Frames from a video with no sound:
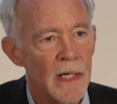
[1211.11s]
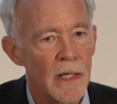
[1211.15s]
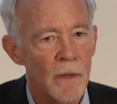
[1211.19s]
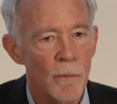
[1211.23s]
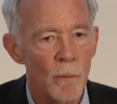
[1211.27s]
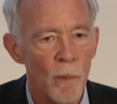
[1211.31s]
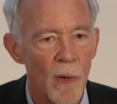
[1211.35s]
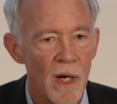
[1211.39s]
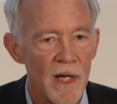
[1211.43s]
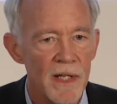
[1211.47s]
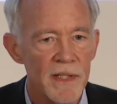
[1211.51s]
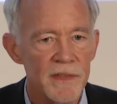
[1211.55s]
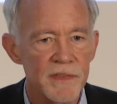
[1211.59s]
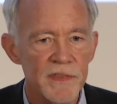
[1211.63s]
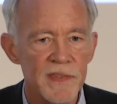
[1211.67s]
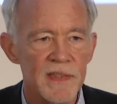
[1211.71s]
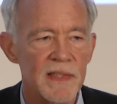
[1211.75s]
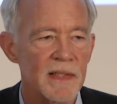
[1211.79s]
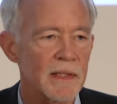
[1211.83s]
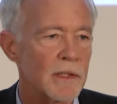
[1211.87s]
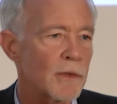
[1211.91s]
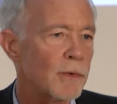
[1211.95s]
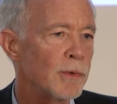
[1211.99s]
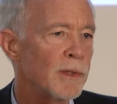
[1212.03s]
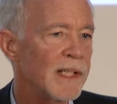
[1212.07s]
was
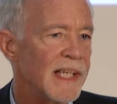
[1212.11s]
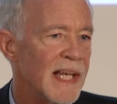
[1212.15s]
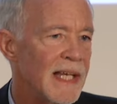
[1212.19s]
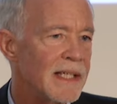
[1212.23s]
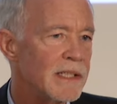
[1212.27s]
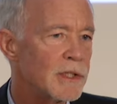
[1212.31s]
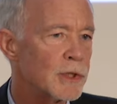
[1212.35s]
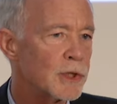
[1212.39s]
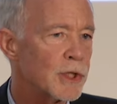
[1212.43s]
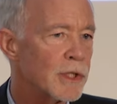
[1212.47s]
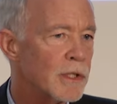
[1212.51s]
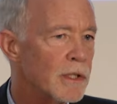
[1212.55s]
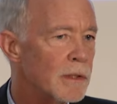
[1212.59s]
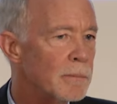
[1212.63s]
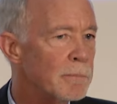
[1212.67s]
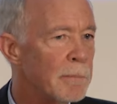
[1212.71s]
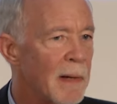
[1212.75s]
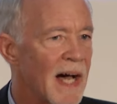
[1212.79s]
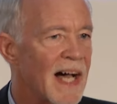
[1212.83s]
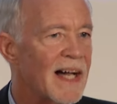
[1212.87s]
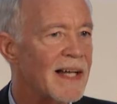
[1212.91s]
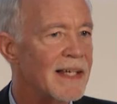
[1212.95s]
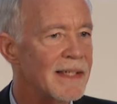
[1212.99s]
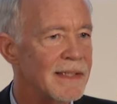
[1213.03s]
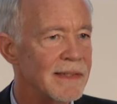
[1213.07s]
the creation
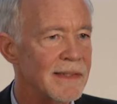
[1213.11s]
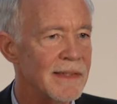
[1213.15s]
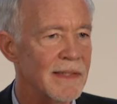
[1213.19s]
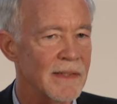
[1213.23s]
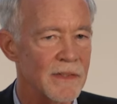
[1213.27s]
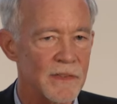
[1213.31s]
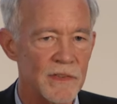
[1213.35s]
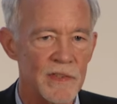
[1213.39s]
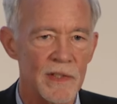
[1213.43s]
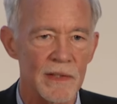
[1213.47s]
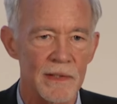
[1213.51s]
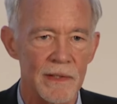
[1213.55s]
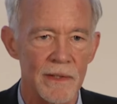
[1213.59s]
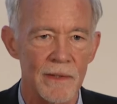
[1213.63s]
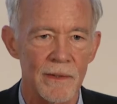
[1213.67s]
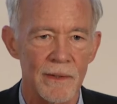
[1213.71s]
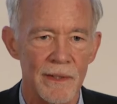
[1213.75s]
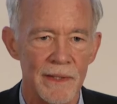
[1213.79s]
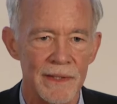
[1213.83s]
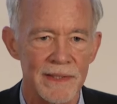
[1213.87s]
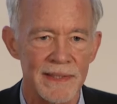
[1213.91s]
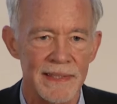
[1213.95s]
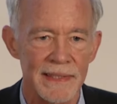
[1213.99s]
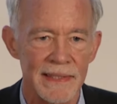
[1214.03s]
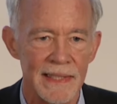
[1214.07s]
by the
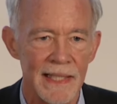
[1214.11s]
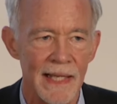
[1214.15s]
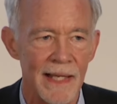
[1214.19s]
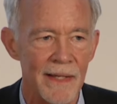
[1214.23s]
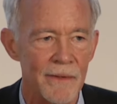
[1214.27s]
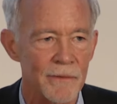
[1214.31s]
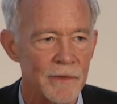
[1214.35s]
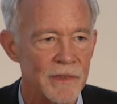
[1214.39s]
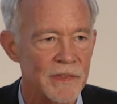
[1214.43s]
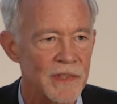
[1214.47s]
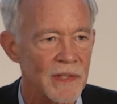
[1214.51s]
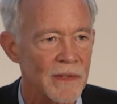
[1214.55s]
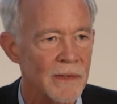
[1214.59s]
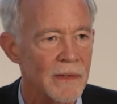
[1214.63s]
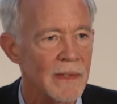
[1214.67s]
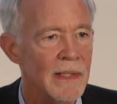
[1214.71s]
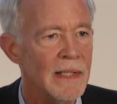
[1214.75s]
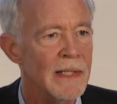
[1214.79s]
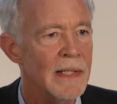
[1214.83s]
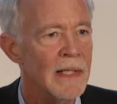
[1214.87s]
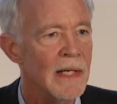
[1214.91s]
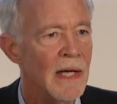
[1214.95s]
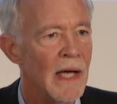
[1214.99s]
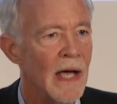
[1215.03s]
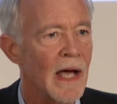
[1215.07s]
Security Council
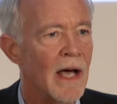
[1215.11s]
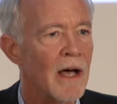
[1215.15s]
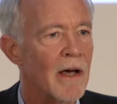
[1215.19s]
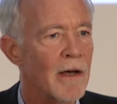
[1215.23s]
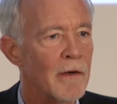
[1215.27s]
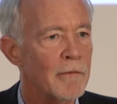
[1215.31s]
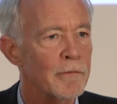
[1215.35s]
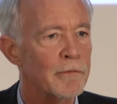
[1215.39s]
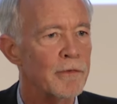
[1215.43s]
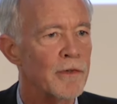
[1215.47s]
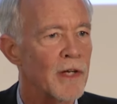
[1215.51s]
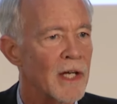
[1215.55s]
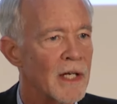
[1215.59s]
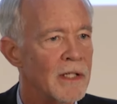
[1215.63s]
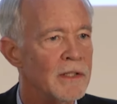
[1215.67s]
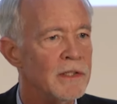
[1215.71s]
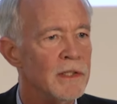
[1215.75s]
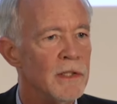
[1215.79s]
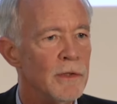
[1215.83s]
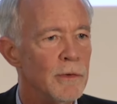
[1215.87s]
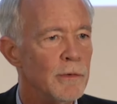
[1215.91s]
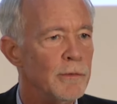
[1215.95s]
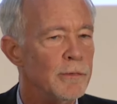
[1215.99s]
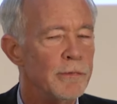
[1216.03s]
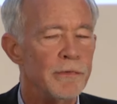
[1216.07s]
of a
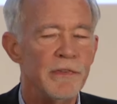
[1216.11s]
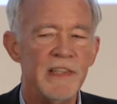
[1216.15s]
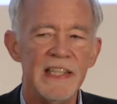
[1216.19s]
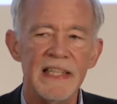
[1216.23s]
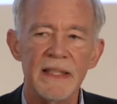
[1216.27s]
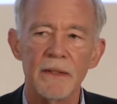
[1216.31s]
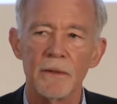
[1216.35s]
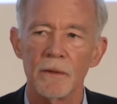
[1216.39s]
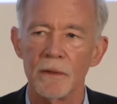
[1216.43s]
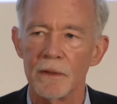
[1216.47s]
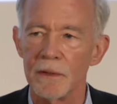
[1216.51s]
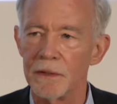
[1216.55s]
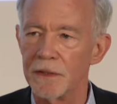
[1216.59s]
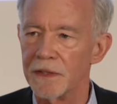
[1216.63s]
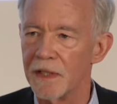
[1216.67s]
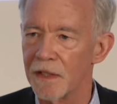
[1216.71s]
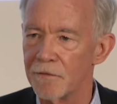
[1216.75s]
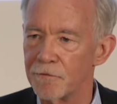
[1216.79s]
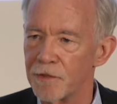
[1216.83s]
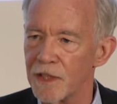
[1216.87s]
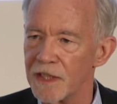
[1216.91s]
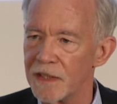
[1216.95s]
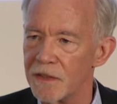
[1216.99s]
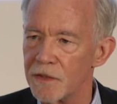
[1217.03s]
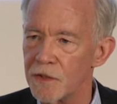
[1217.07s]
new field
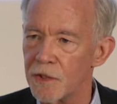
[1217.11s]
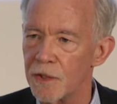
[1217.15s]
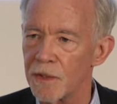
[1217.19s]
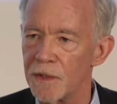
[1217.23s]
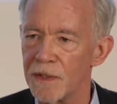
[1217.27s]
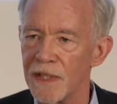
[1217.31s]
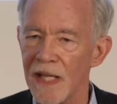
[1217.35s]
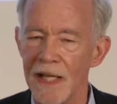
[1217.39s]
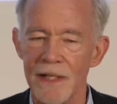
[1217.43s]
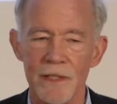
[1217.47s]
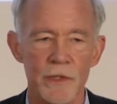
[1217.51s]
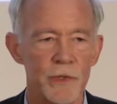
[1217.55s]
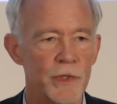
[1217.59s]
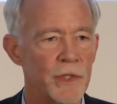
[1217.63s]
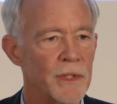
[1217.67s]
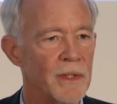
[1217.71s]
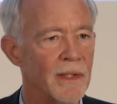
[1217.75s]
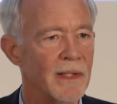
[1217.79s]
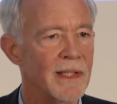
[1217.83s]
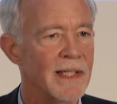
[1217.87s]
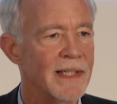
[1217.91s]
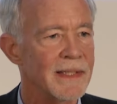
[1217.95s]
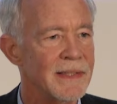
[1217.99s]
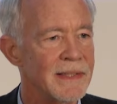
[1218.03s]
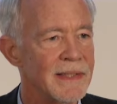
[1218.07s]
of
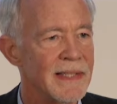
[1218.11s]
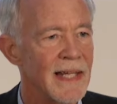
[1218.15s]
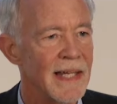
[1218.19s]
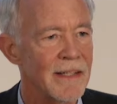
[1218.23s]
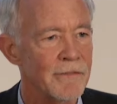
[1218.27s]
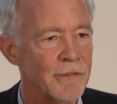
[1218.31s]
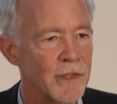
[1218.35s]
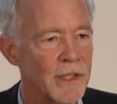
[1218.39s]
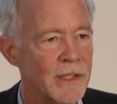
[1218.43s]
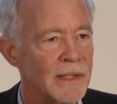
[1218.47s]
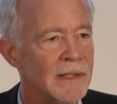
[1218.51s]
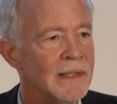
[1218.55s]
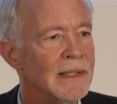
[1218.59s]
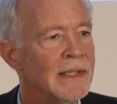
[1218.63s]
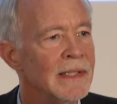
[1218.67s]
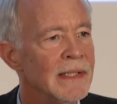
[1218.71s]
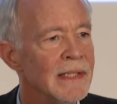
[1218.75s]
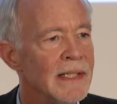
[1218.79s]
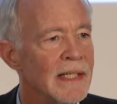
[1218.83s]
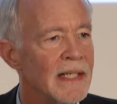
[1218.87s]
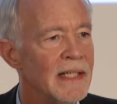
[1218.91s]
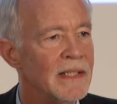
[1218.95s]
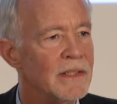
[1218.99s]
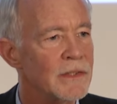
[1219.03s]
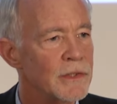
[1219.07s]
international endeavor,
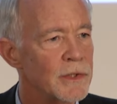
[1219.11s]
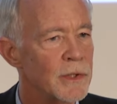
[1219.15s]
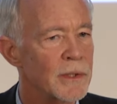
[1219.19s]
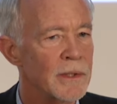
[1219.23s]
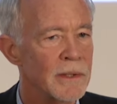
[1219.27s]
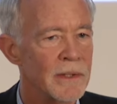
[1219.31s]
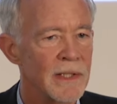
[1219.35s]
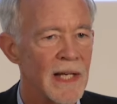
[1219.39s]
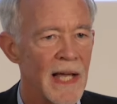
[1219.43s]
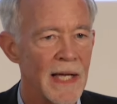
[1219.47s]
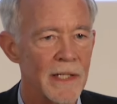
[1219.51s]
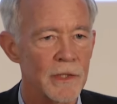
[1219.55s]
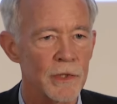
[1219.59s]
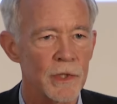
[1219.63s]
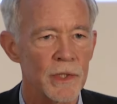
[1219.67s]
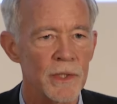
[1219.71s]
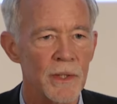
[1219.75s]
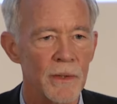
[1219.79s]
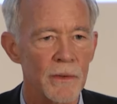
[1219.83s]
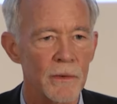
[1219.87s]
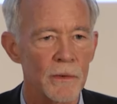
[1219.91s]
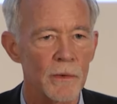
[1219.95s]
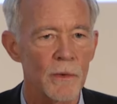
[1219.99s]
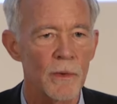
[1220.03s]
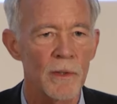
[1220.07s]

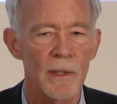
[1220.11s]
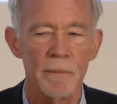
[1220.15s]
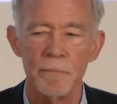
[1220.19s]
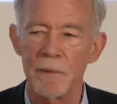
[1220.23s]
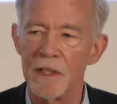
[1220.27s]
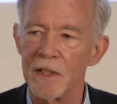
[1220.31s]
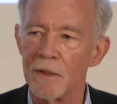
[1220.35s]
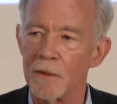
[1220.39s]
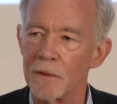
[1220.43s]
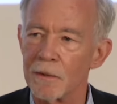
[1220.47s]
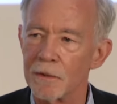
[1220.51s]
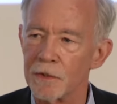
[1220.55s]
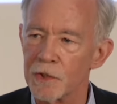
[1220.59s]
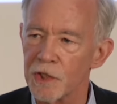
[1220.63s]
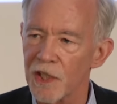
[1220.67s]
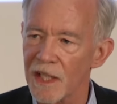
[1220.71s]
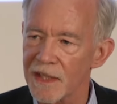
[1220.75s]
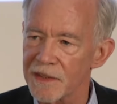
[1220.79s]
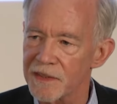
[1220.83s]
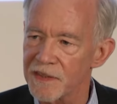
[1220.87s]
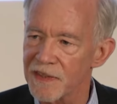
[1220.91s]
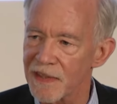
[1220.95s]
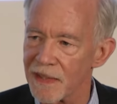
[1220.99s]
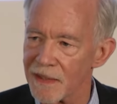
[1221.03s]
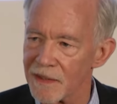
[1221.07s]
international criminal
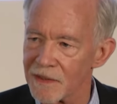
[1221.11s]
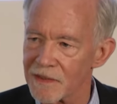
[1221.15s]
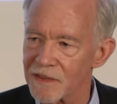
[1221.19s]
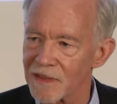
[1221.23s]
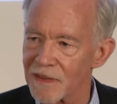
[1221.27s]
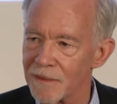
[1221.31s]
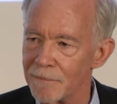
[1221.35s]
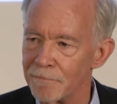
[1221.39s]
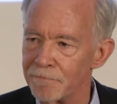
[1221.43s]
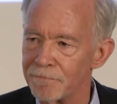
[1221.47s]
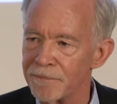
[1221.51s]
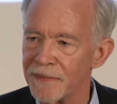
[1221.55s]
justice.